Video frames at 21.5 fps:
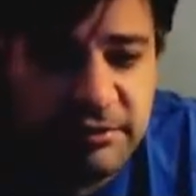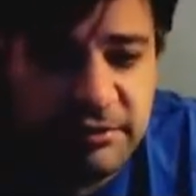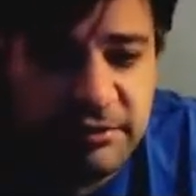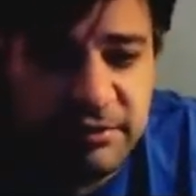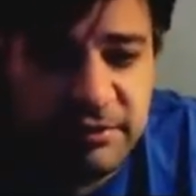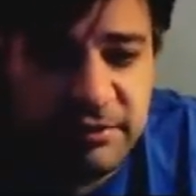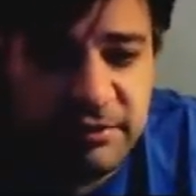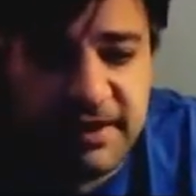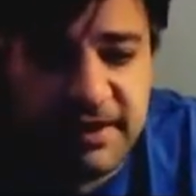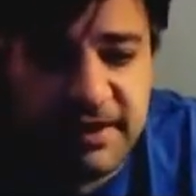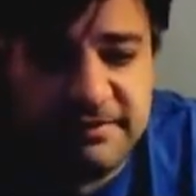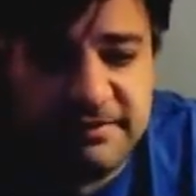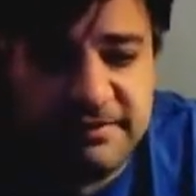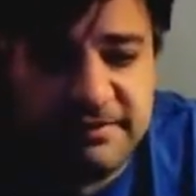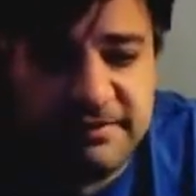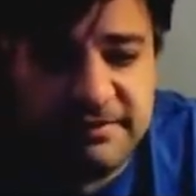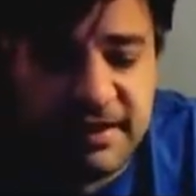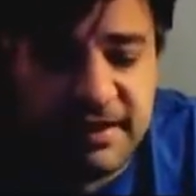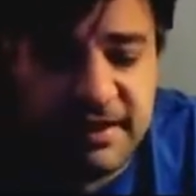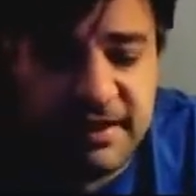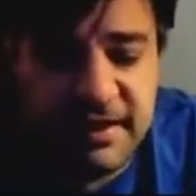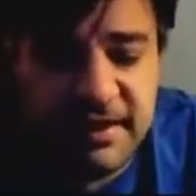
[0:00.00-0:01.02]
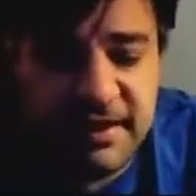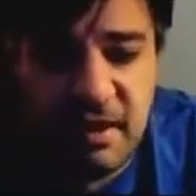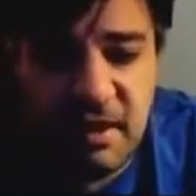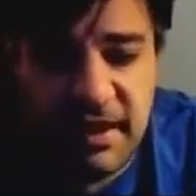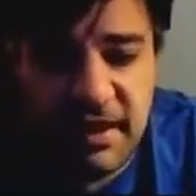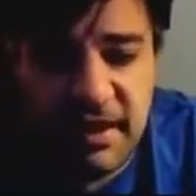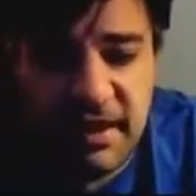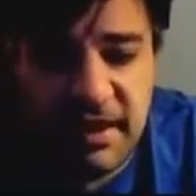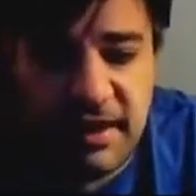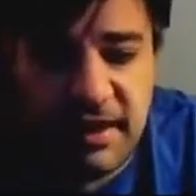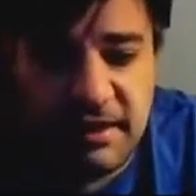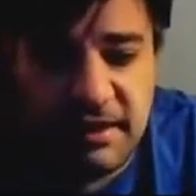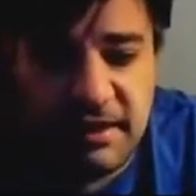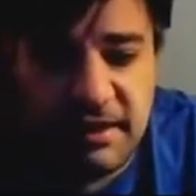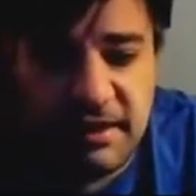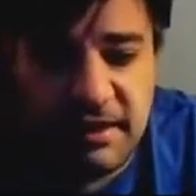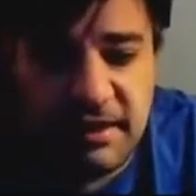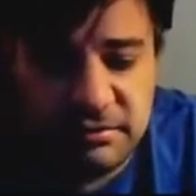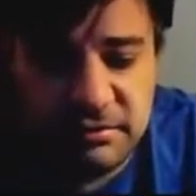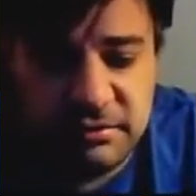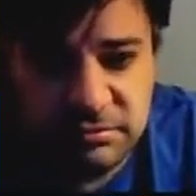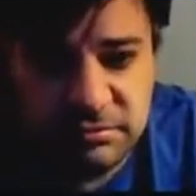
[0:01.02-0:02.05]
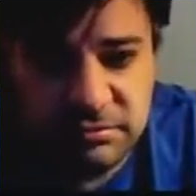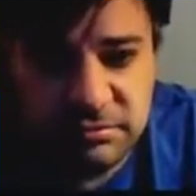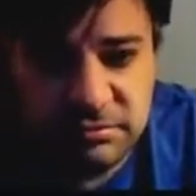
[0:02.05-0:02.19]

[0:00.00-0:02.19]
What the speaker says: Go to one of your YouTube things and log in.